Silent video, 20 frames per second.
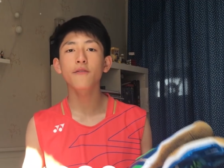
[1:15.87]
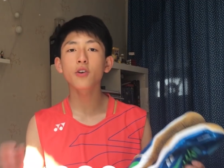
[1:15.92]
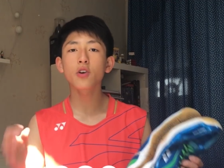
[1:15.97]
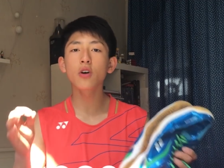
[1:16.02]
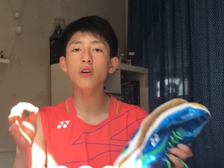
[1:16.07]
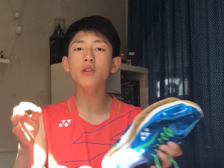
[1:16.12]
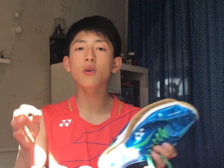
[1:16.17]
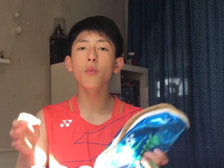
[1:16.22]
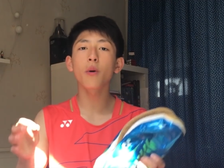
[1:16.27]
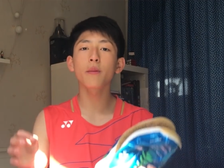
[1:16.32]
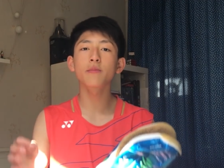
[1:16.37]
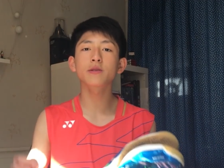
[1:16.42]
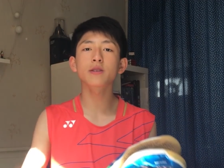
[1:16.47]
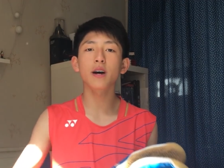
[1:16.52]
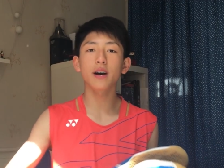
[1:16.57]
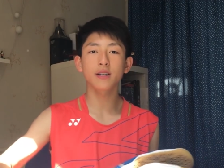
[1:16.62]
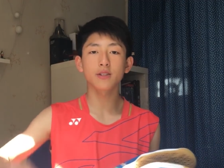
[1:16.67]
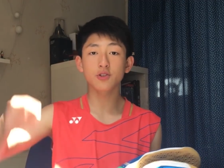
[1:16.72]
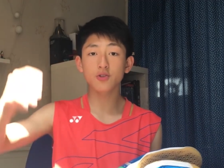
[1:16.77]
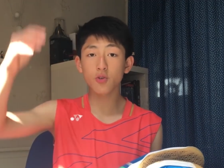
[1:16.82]
If you go on the
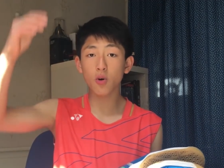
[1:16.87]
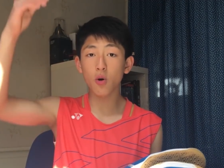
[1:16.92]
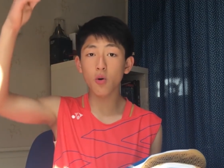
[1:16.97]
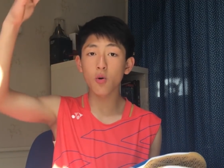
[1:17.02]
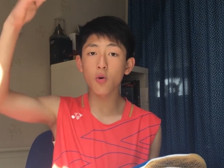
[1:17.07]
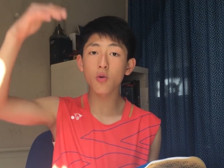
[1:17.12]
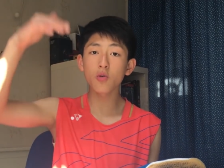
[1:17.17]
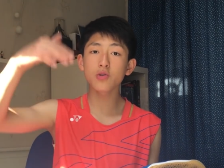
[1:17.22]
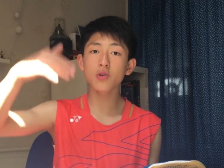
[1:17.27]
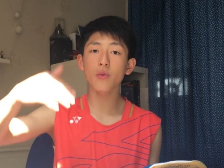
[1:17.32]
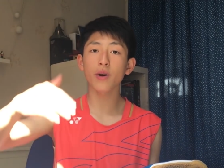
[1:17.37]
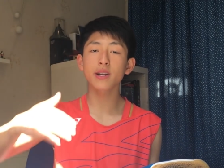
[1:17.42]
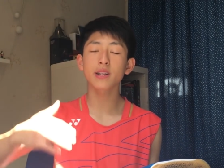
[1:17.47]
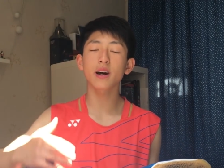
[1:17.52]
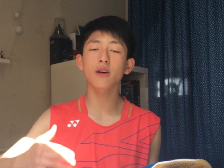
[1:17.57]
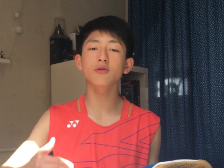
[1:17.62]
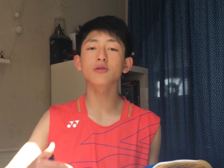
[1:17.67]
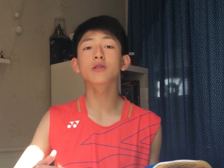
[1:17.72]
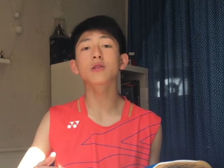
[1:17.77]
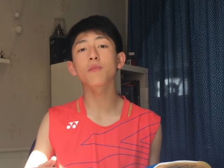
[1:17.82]
website and scroll all the
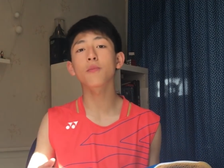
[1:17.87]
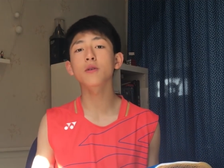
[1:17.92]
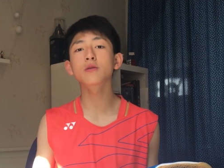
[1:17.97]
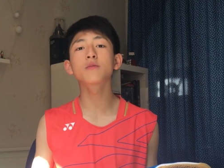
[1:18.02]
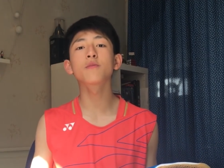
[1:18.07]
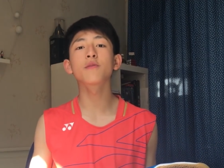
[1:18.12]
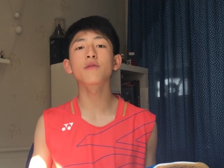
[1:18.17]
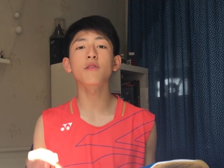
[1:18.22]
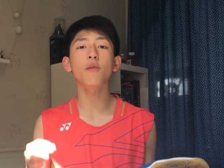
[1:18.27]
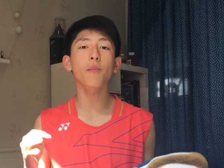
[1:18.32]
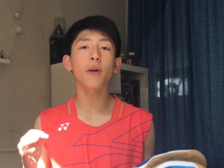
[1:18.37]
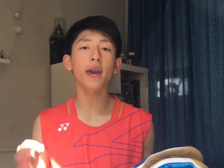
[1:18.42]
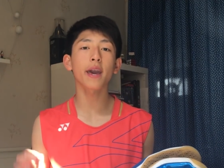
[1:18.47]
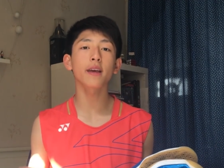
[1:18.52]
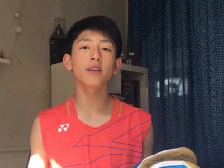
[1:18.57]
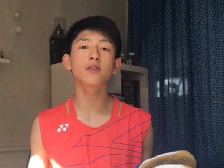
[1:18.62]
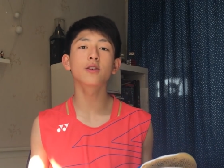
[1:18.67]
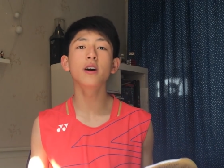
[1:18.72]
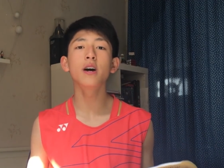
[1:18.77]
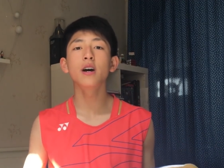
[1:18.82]
way down to the bottom of the
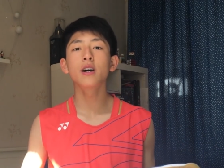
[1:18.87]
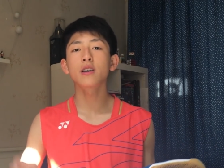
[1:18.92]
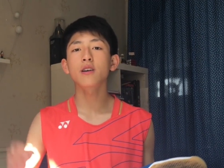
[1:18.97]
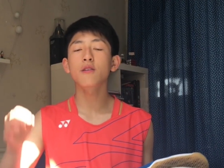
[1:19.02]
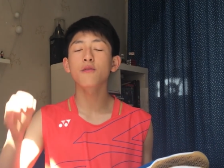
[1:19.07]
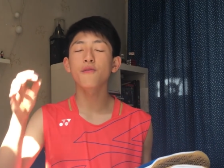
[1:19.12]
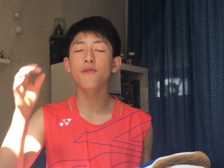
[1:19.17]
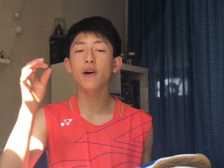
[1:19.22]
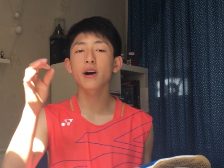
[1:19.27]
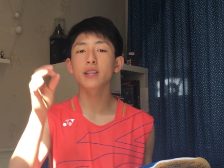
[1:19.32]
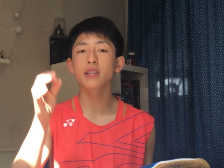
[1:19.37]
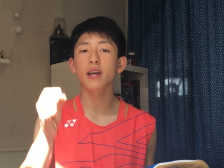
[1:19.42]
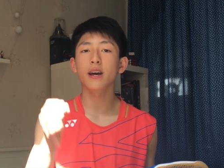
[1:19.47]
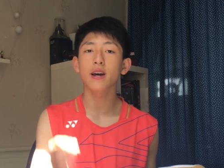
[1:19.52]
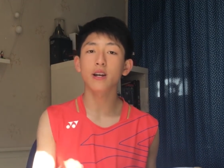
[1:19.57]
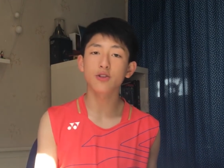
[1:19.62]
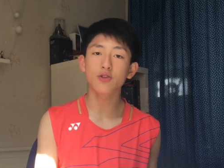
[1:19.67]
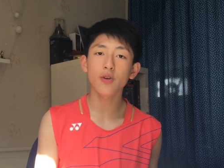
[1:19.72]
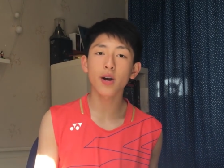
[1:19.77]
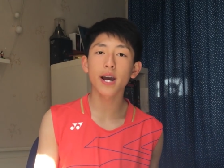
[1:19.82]
page, you can find
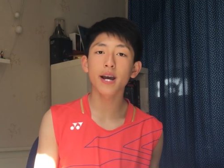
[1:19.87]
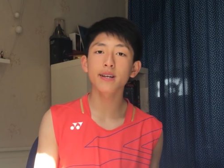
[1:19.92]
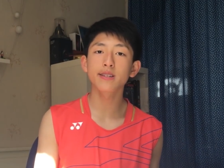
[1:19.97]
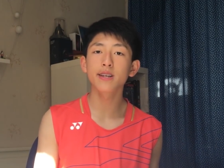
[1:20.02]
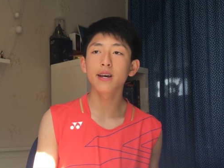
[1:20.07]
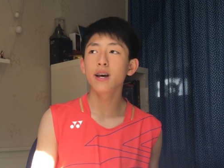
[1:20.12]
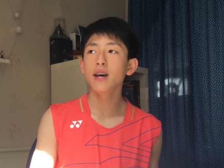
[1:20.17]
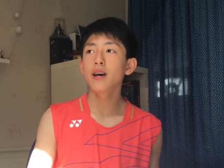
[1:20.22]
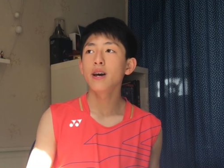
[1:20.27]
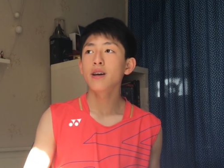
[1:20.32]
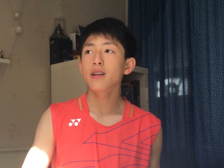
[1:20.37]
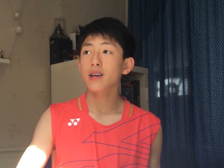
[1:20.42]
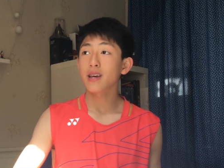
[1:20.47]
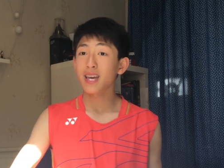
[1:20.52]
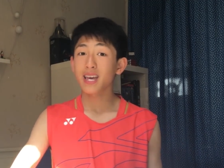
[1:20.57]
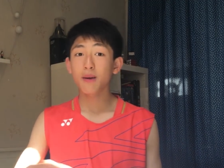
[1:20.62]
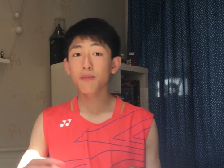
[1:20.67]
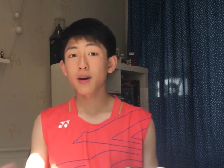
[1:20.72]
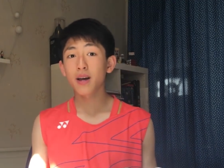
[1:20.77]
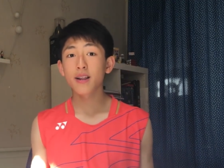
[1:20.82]
their address,
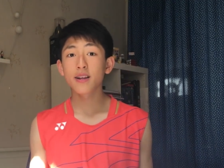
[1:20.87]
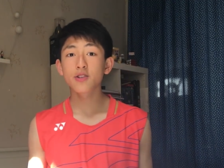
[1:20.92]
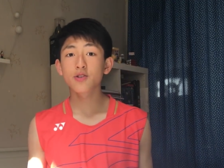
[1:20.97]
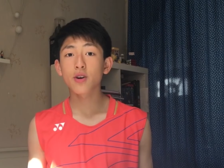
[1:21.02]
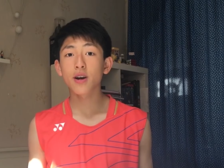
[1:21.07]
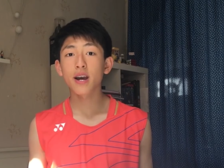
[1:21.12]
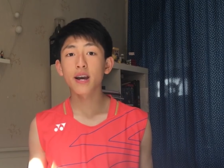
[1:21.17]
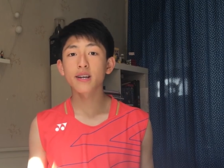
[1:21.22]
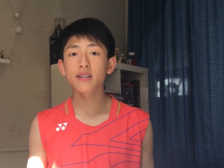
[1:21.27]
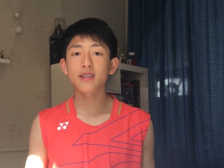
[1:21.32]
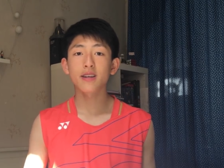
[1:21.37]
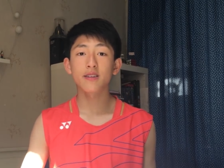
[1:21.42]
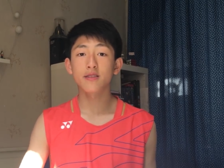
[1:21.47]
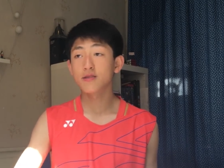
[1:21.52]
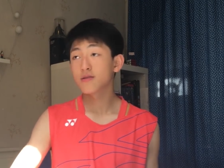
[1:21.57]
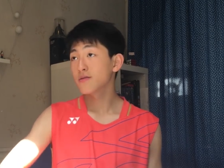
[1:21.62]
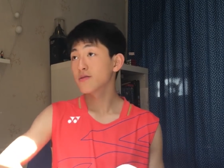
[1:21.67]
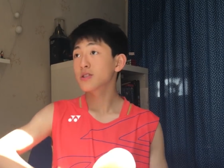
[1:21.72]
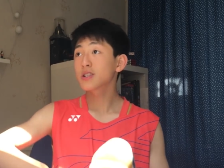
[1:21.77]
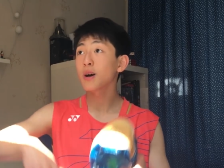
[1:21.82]
the email address
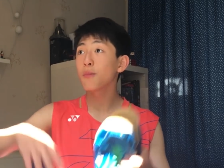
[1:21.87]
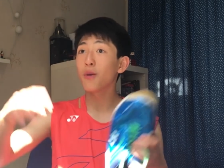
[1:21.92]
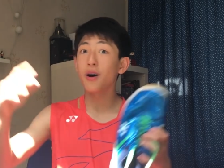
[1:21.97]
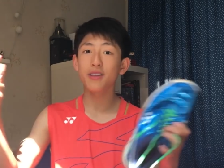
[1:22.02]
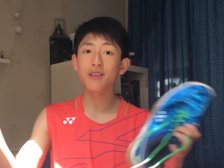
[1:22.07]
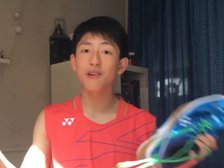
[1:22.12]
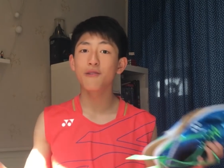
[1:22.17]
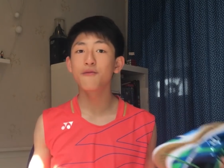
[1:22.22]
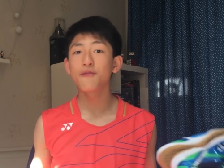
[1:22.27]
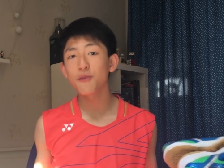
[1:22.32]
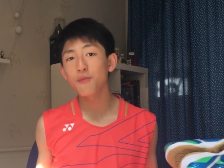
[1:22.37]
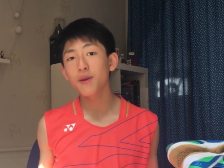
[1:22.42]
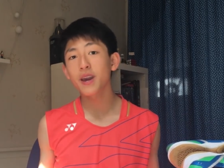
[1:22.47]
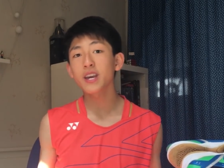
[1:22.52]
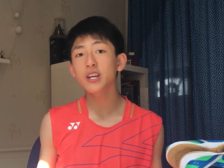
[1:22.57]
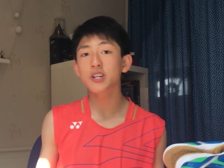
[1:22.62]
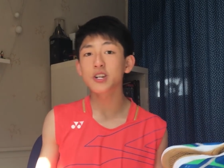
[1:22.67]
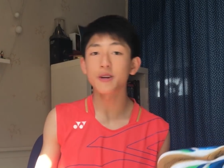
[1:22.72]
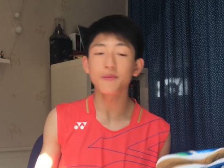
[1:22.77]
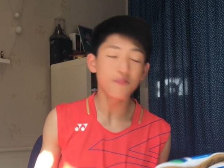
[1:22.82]
and some other
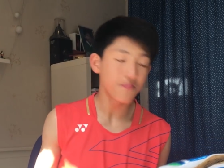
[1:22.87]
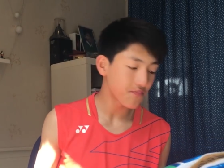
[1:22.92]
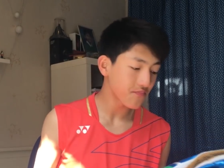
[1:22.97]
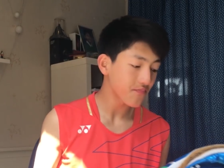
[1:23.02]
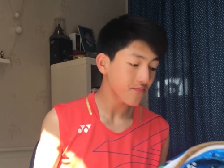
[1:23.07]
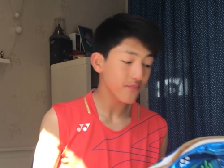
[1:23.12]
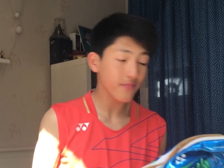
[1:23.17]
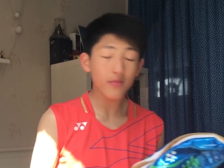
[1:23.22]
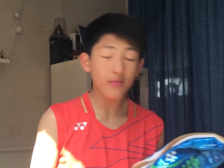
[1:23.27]
information.